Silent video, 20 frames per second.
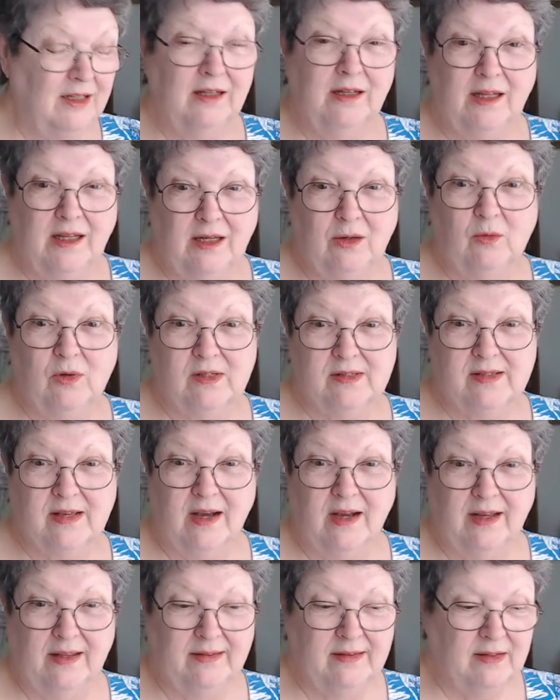And it was
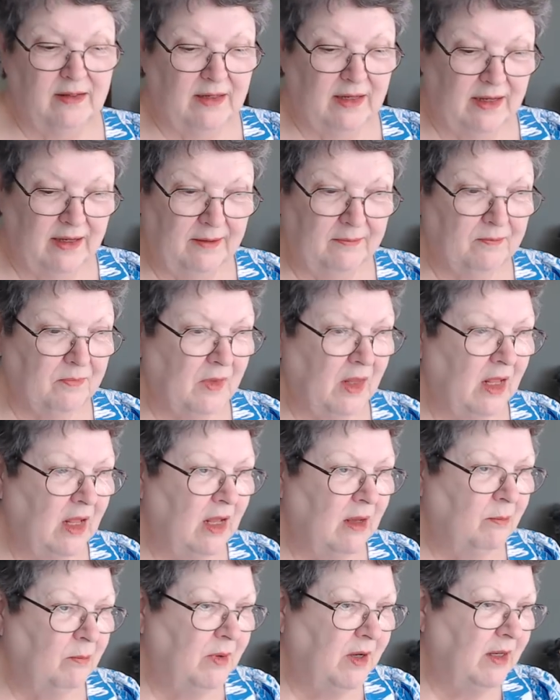high today.
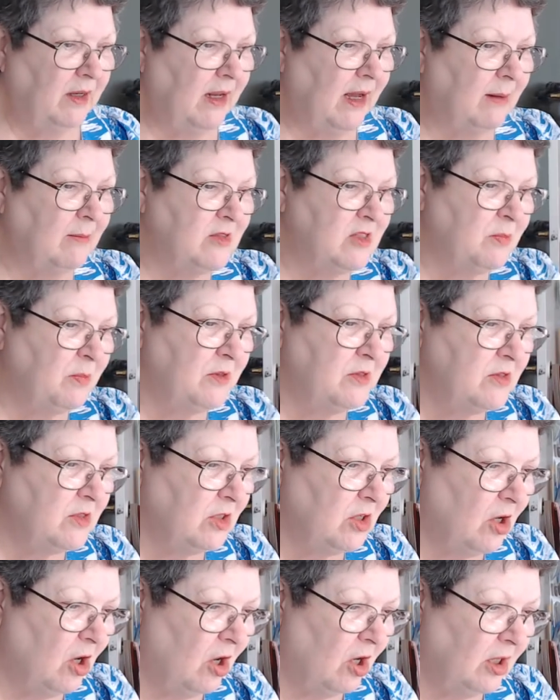But I'm supposed to
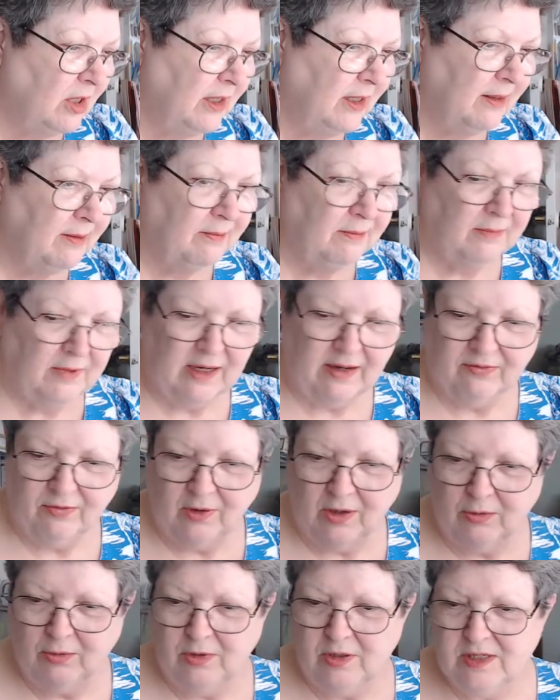call him, and I, I
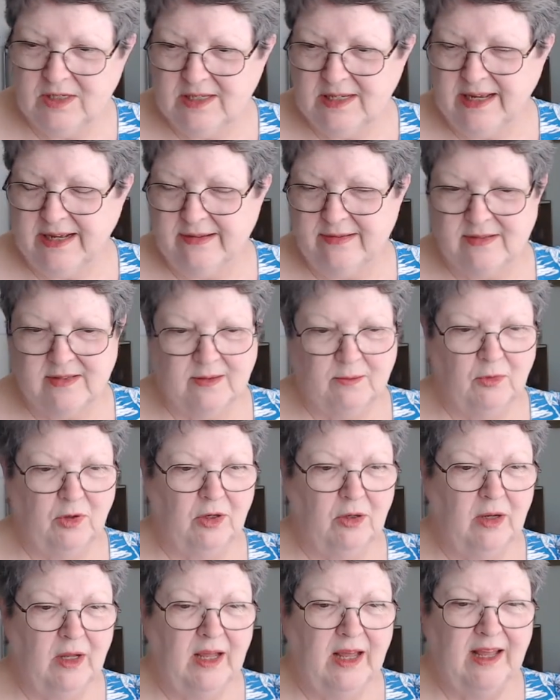wrote it down somewhere.
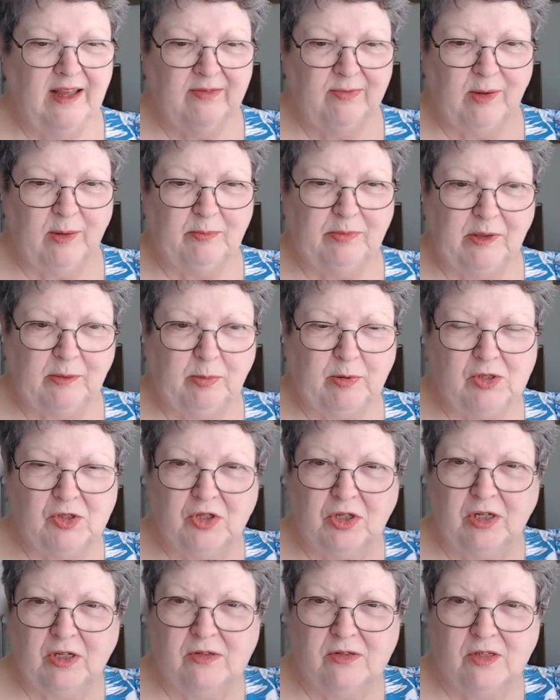If my blood pressure
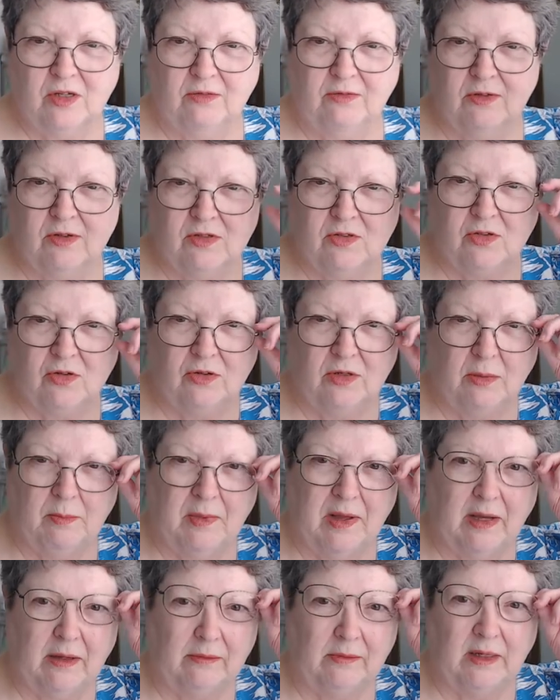goes over a certain
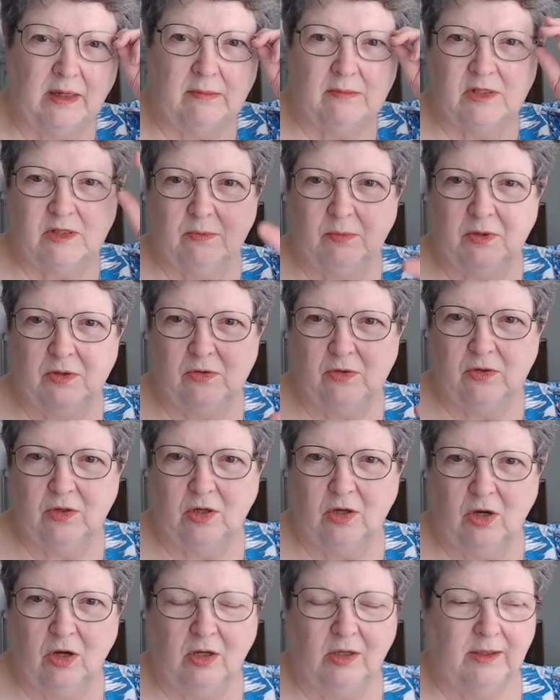amount, I'm supposed to
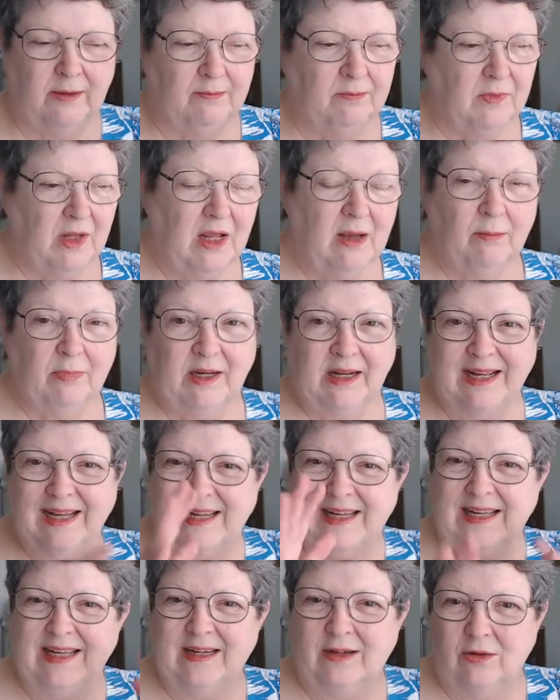call him. But I got to
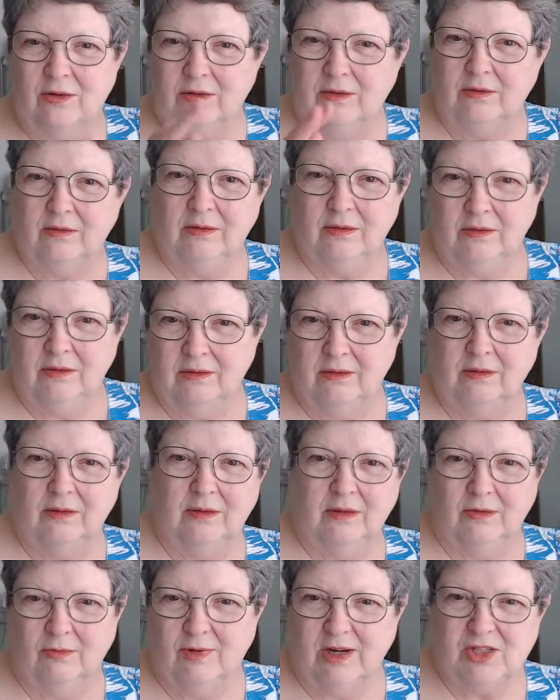get on
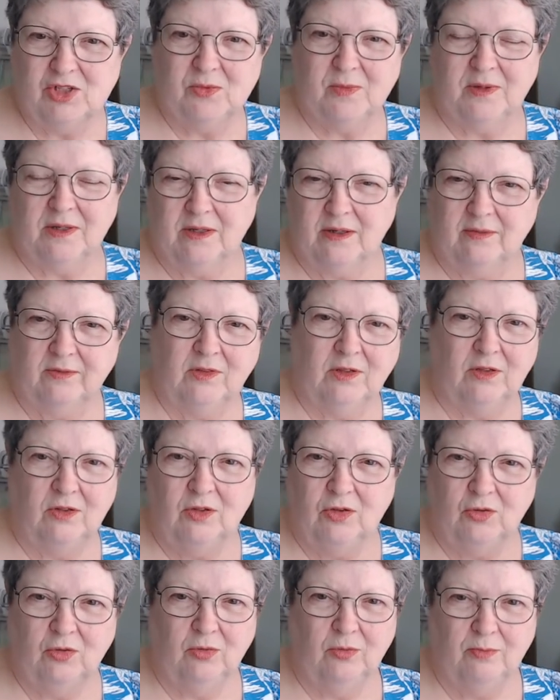the regimen of the
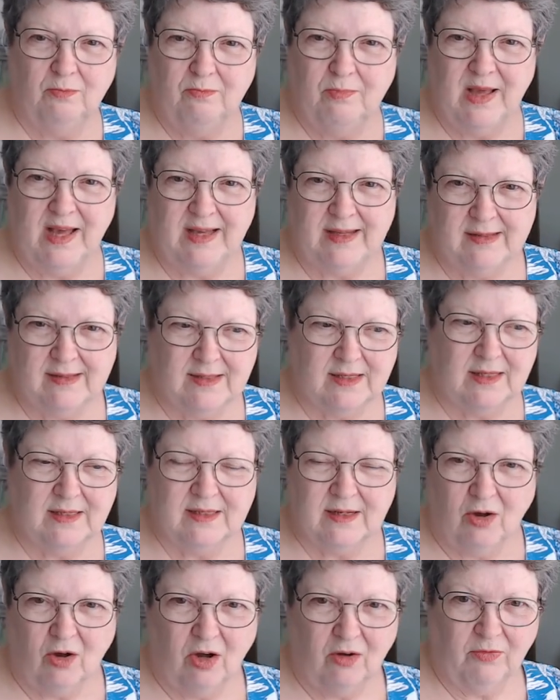new meds and
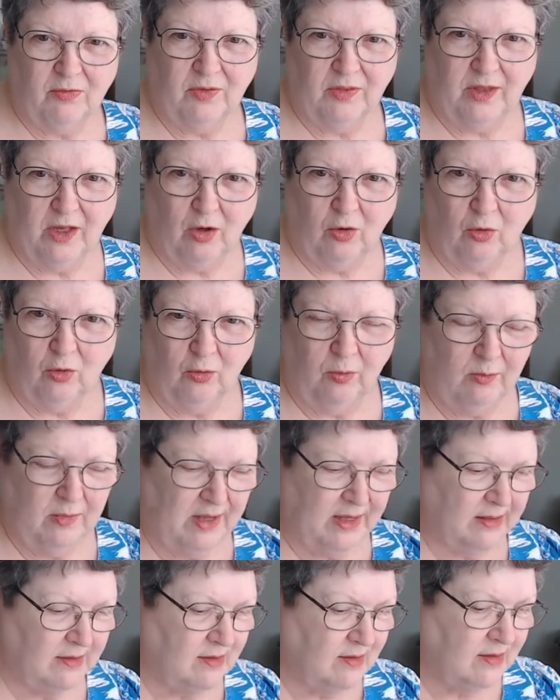off of the old
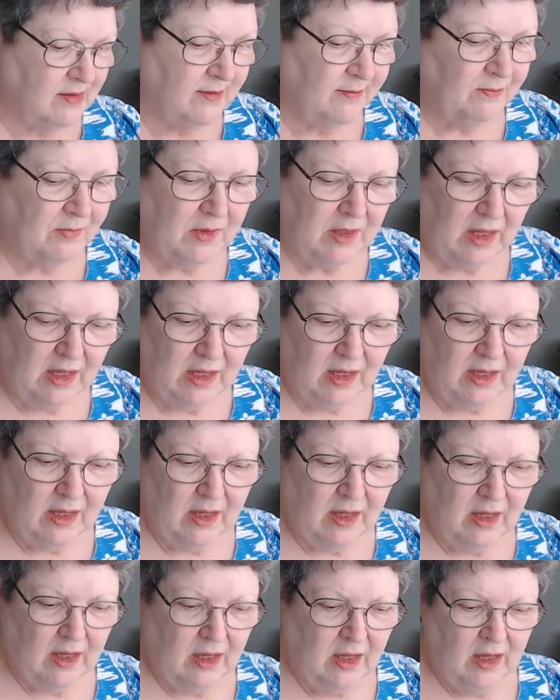meds.
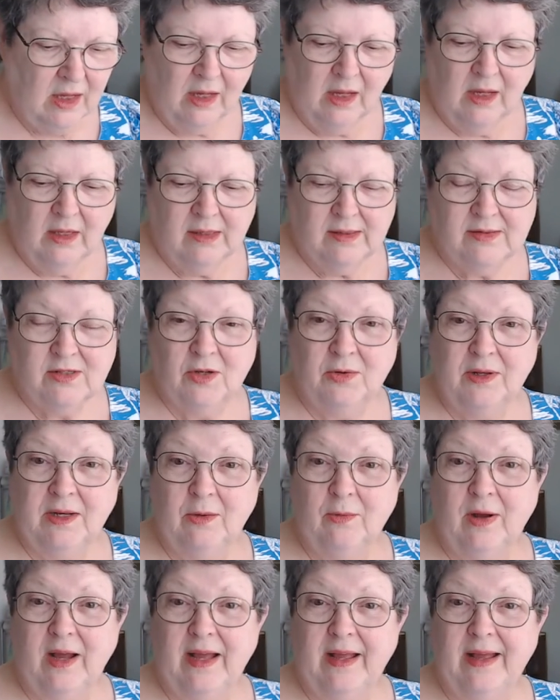So
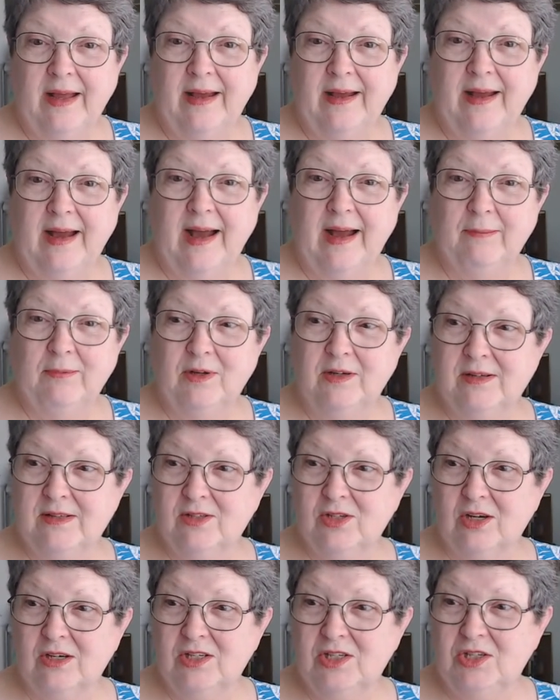anyway, I'm going to
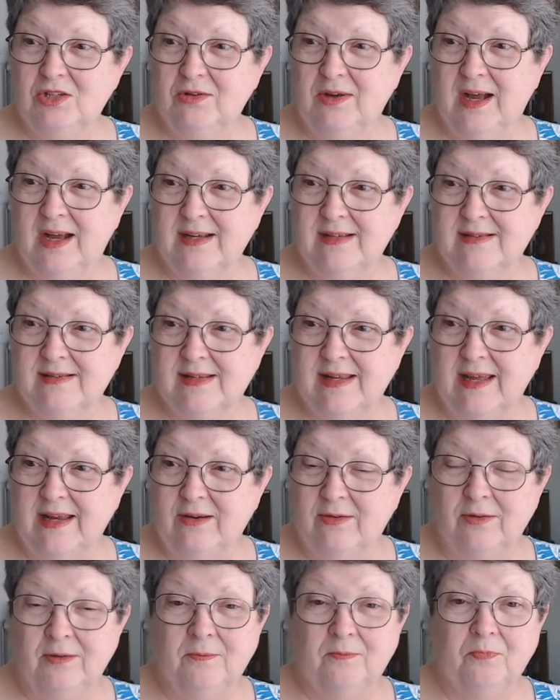talk to you guys later.